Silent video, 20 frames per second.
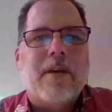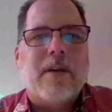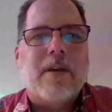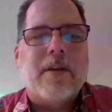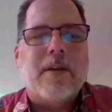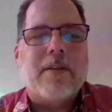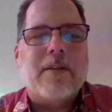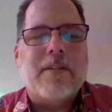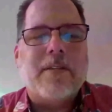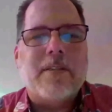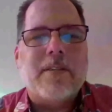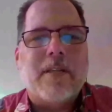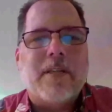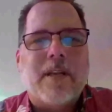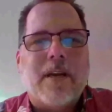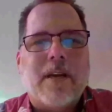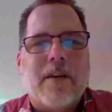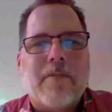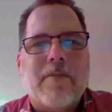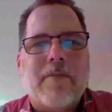Since
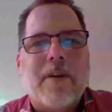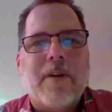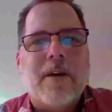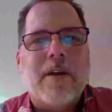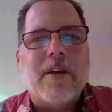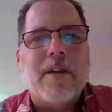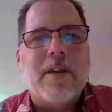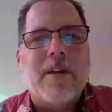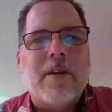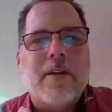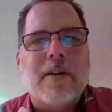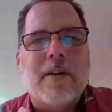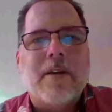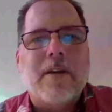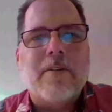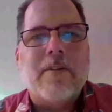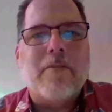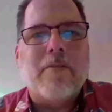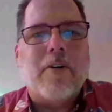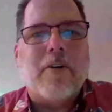then, I've
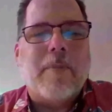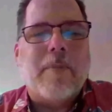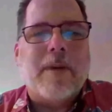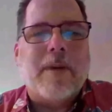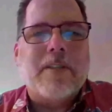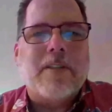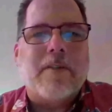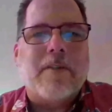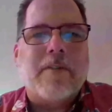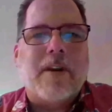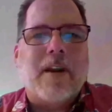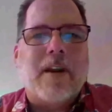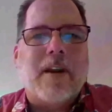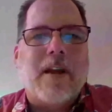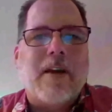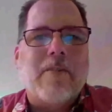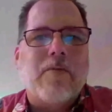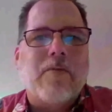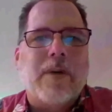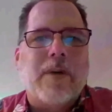devoted myself in a
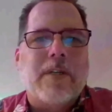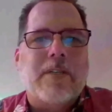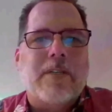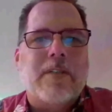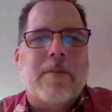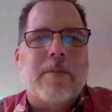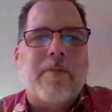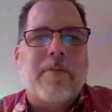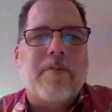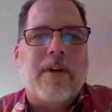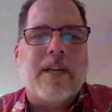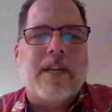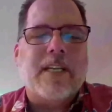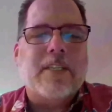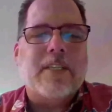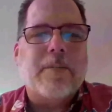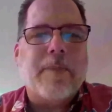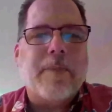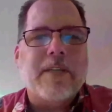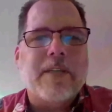lot of ways to providing
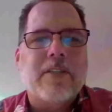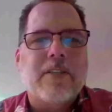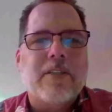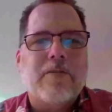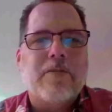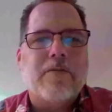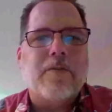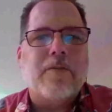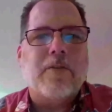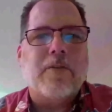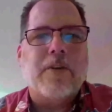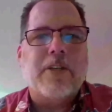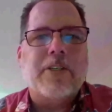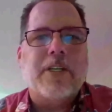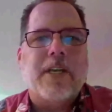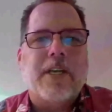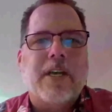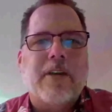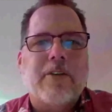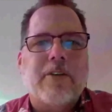spaces for
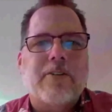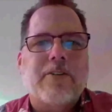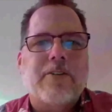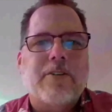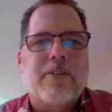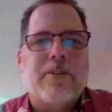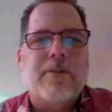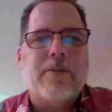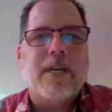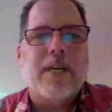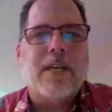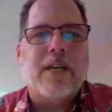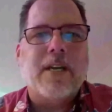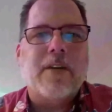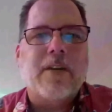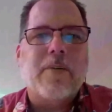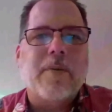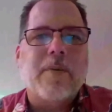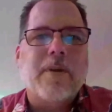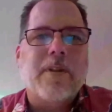educators to
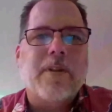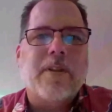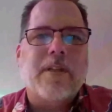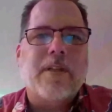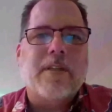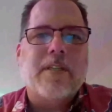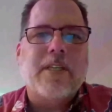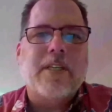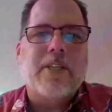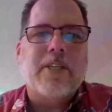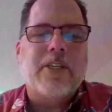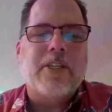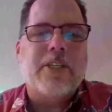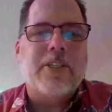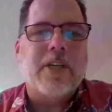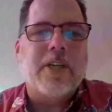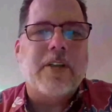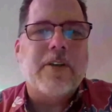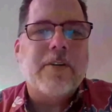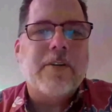connect with and teach
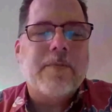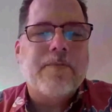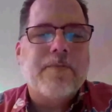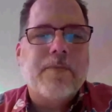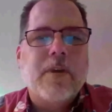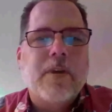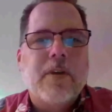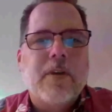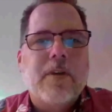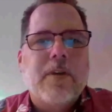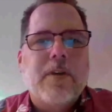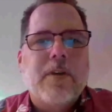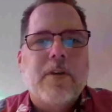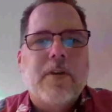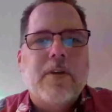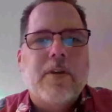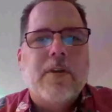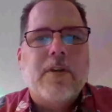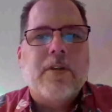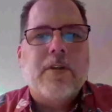each other.
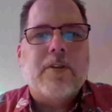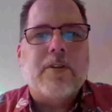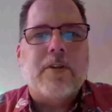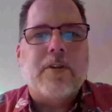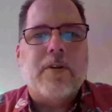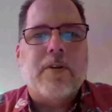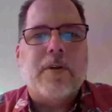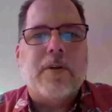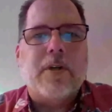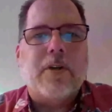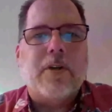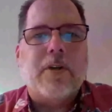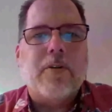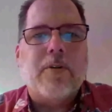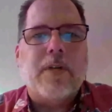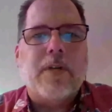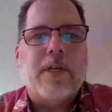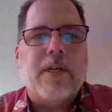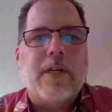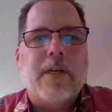So,
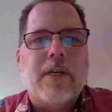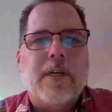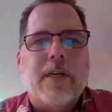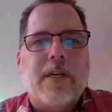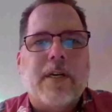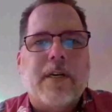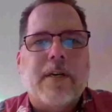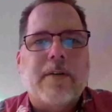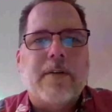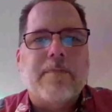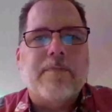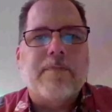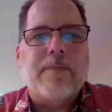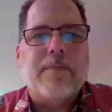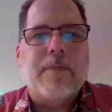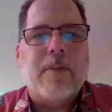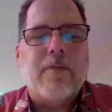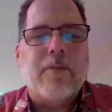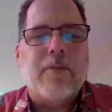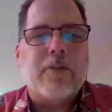including
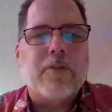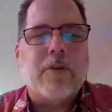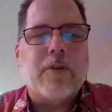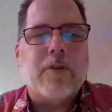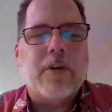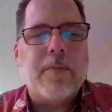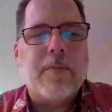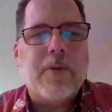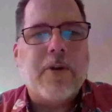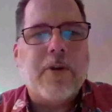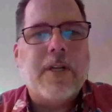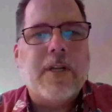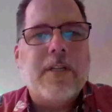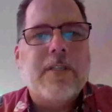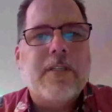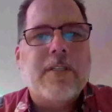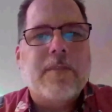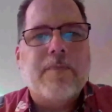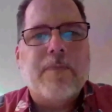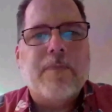virtual
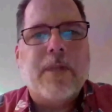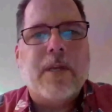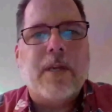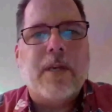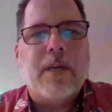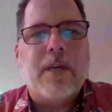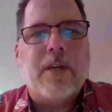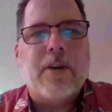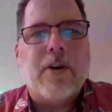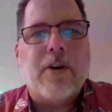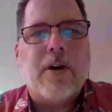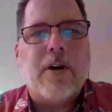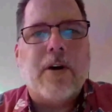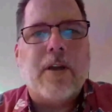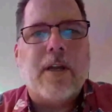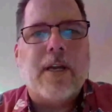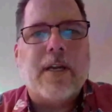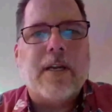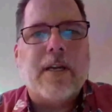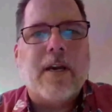communities and
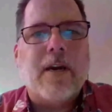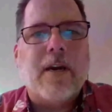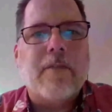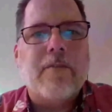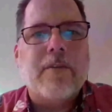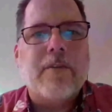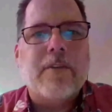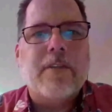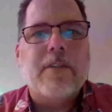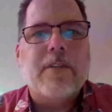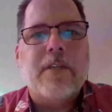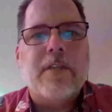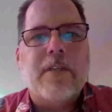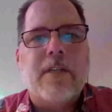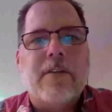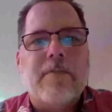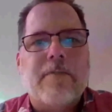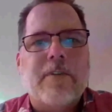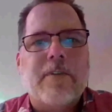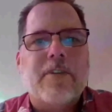online conferences
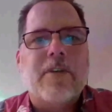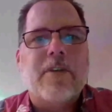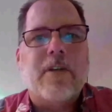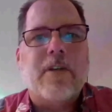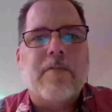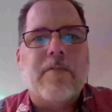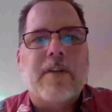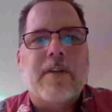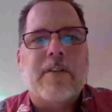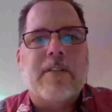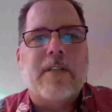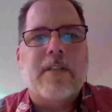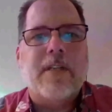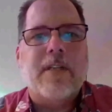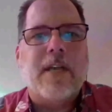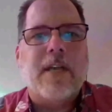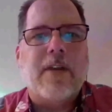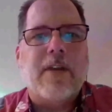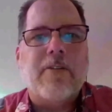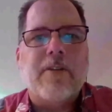and physical events
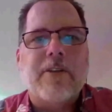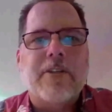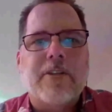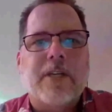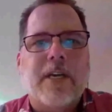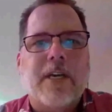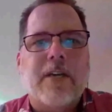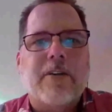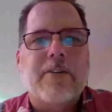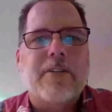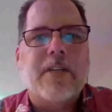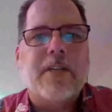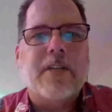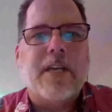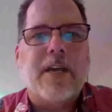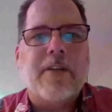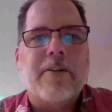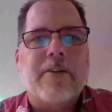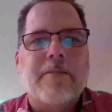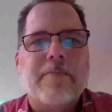that gather educators
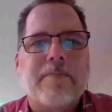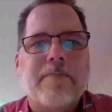together.